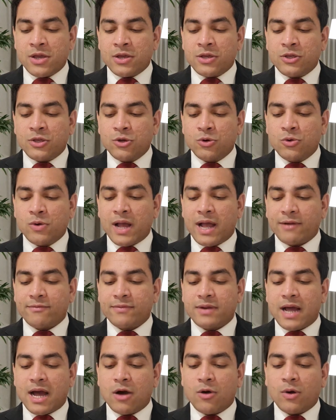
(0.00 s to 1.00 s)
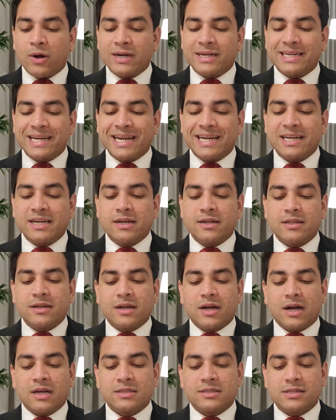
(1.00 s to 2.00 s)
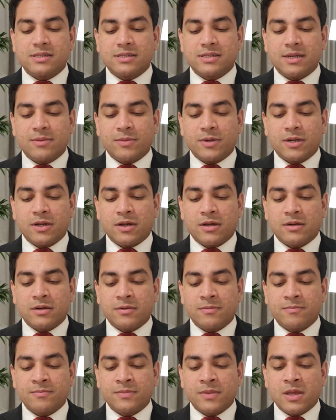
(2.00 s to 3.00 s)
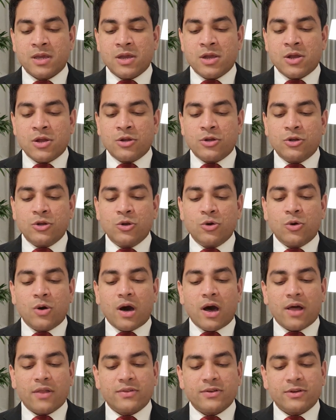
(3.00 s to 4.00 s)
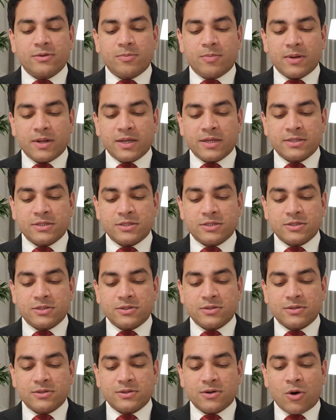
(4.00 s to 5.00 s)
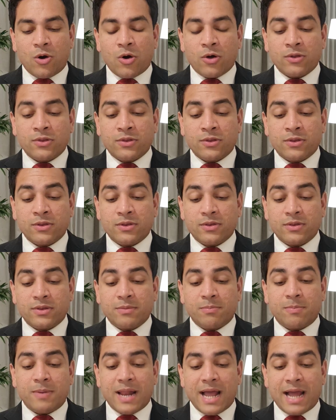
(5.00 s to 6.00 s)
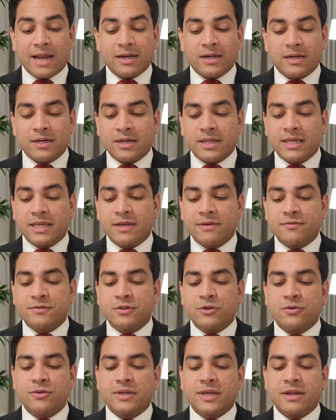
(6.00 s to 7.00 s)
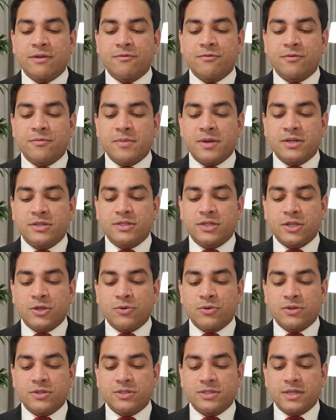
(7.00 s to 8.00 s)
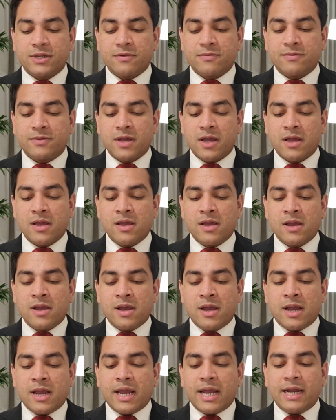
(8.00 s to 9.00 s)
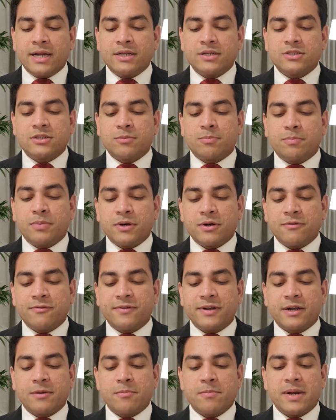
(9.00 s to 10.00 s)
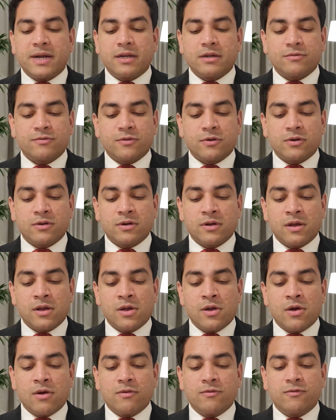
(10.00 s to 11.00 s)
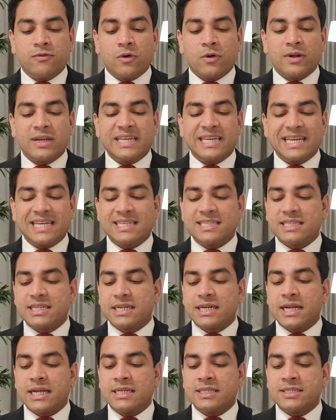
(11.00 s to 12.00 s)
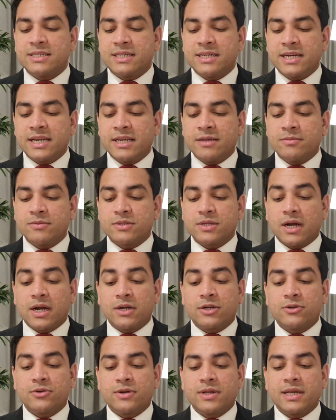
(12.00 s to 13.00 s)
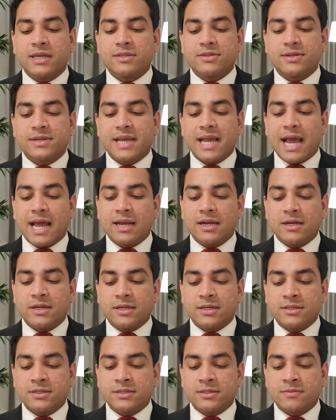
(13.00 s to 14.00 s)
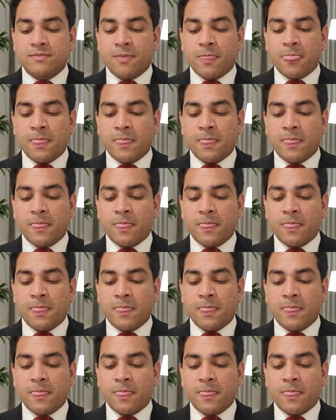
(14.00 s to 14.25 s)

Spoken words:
You have now attended the Castle seminar. No other place on the planet gives you the information you received. It is the perfect metaphor for yesterday's dreams are today's realities.